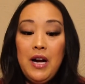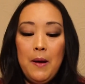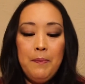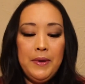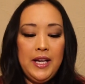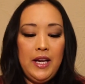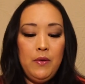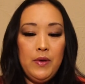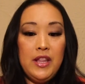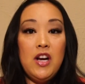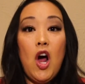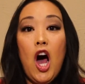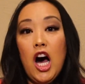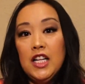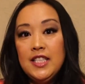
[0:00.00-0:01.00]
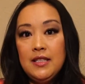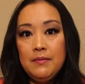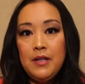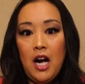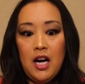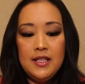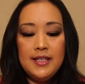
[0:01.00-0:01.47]
company with an
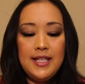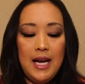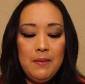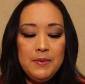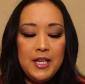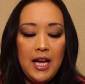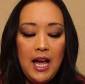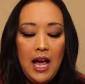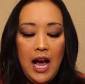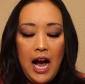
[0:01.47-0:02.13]
awesome concept.